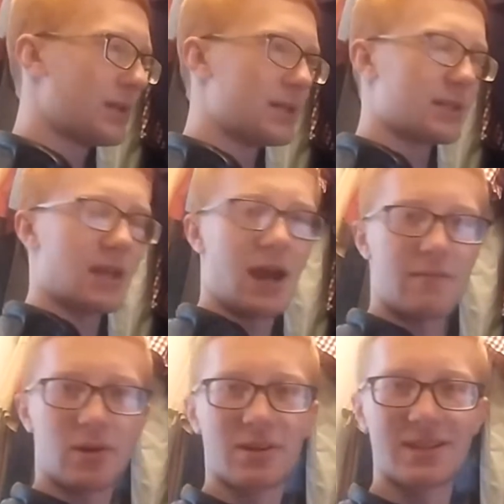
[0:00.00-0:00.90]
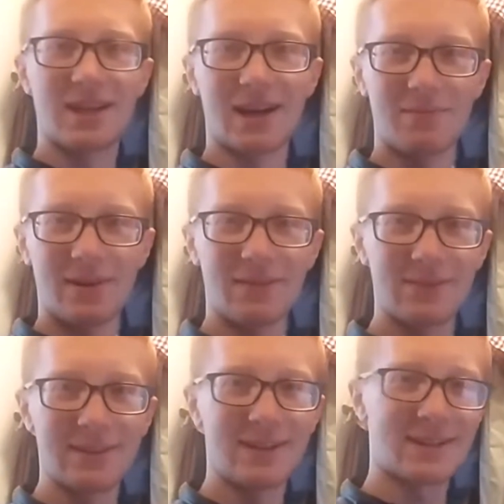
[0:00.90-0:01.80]
please just have mercy on me,
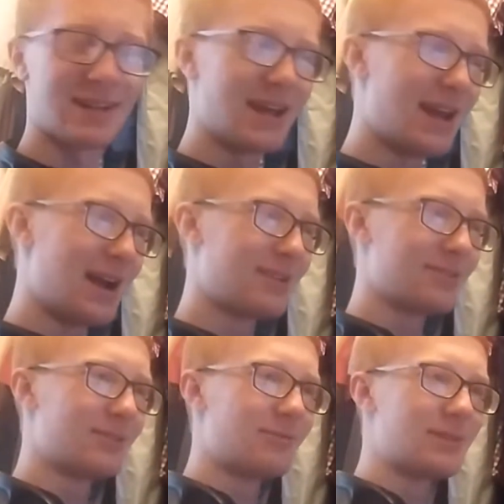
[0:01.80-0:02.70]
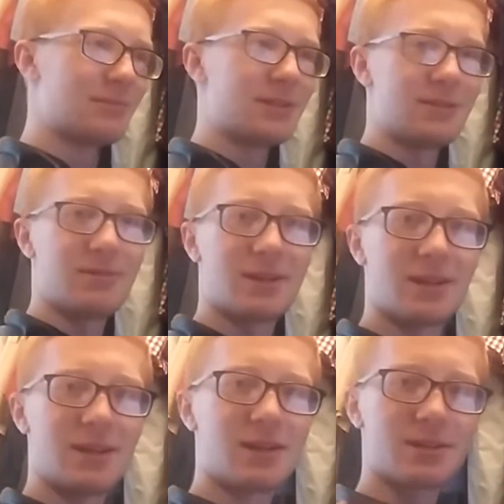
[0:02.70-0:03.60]
please. I don't know what I'm doing.
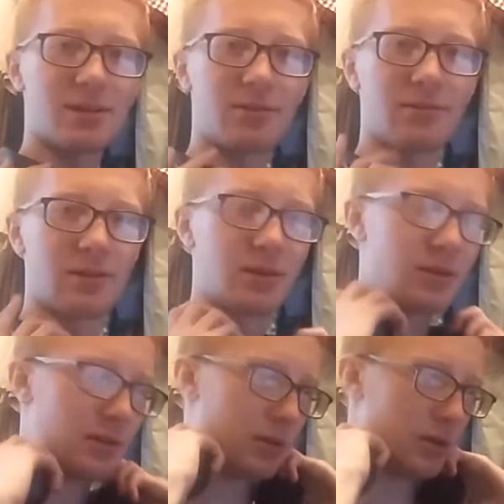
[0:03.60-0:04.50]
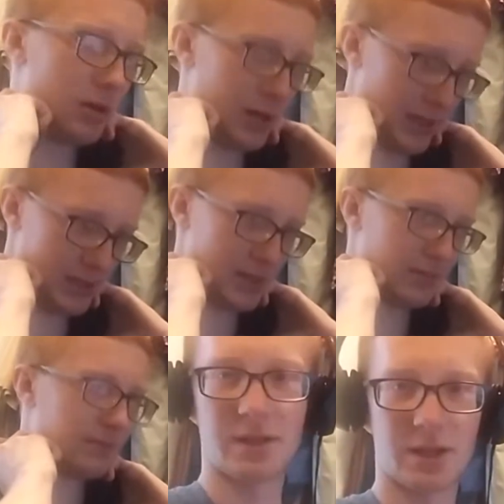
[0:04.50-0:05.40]
So, alright.
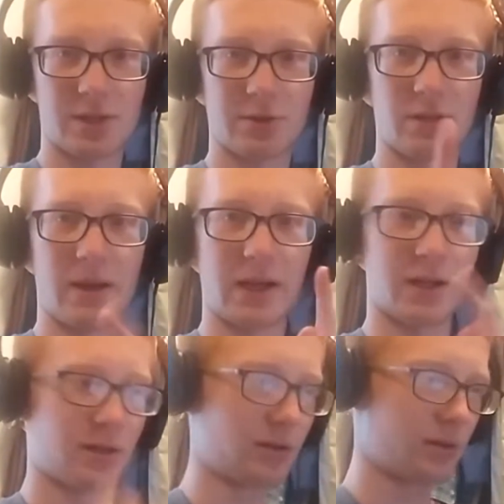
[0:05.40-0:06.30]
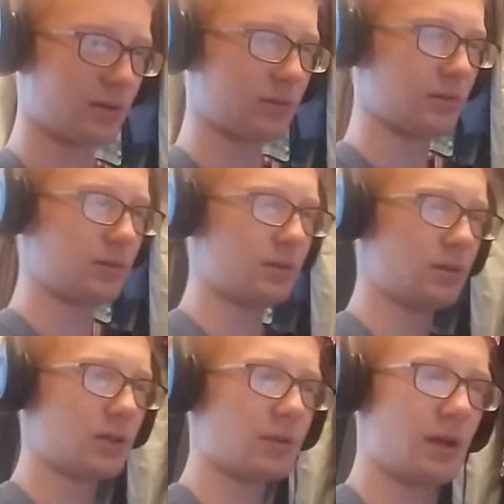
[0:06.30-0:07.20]
This is history in the making.
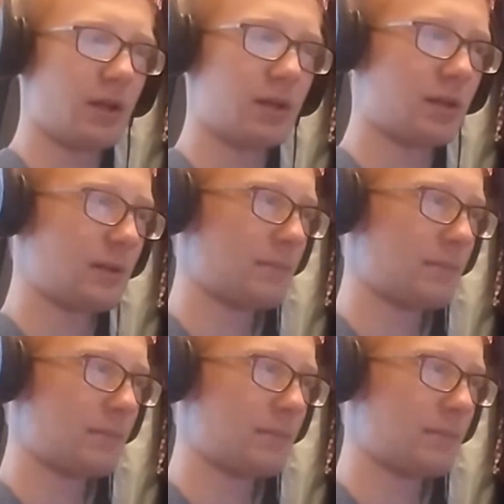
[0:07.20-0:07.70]
Come on.